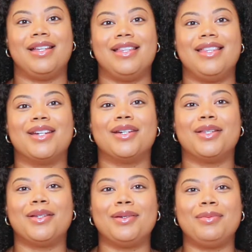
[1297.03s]
They're a
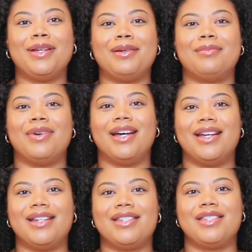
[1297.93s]
little bit
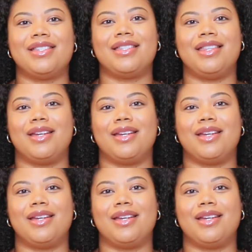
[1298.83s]
much.